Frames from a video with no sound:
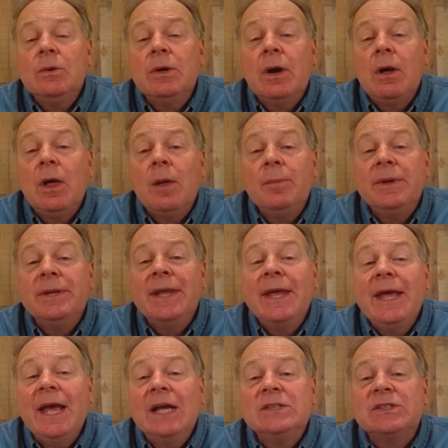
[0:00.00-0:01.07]
almond
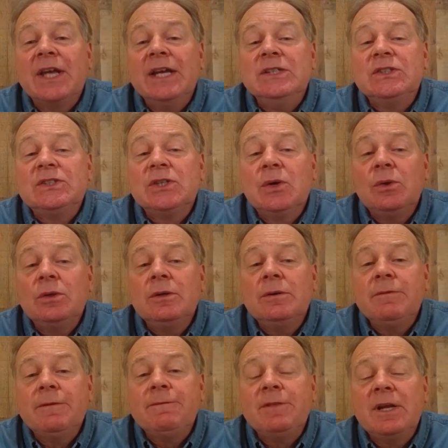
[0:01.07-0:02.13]
has a solar
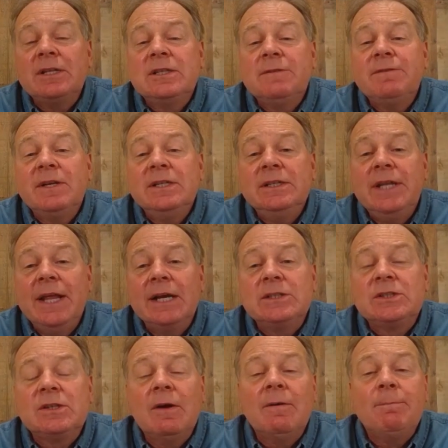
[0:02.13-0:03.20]
reflective
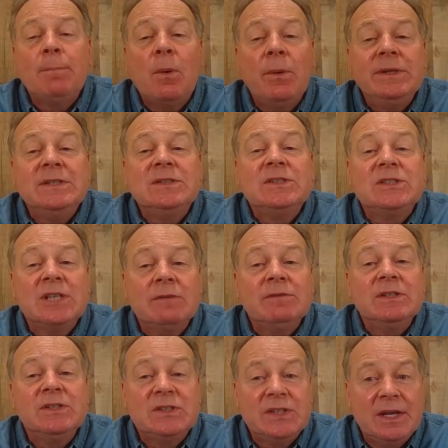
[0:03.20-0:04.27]
index of
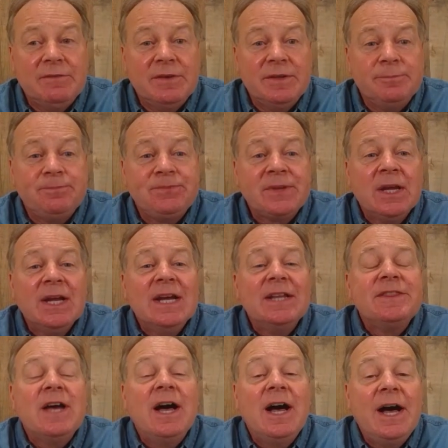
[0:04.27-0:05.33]
0.77,
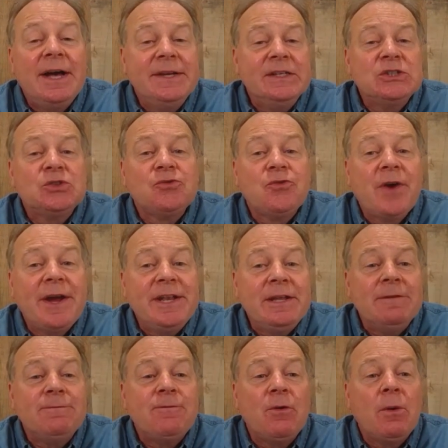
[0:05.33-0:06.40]
the highest
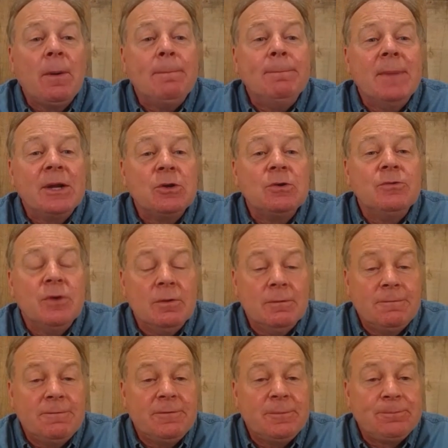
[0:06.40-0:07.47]
rating for a metal
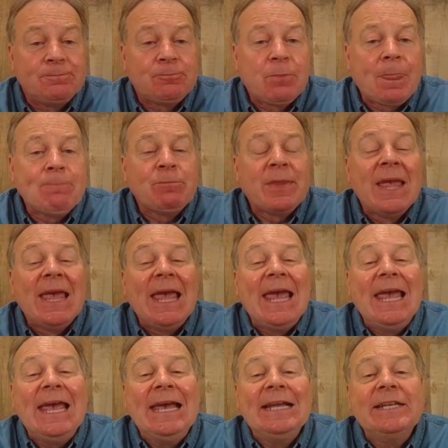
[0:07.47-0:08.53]
roof,
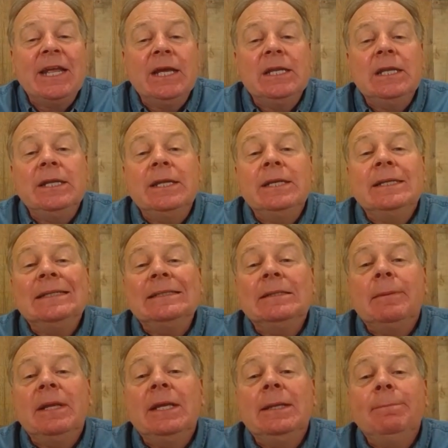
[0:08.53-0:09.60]
and an
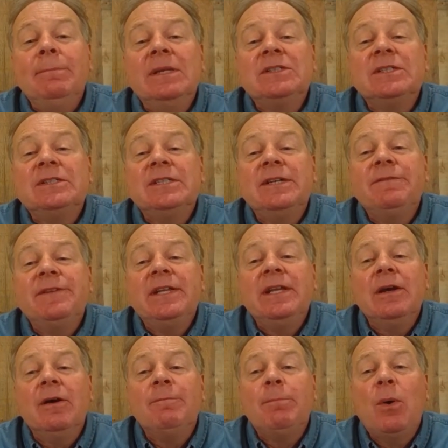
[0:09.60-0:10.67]
emissivity
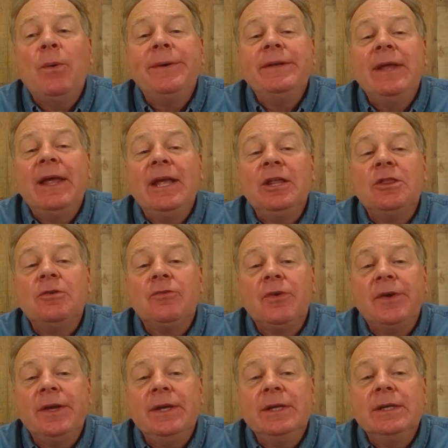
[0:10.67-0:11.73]
of
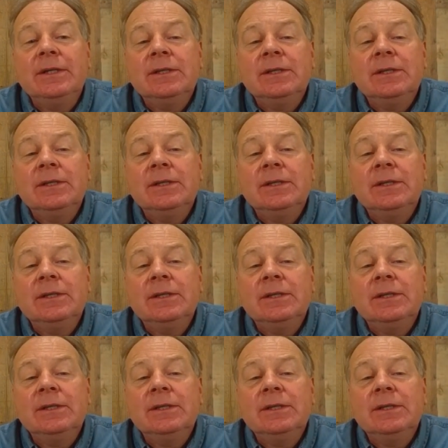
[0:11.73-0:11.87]
0.83.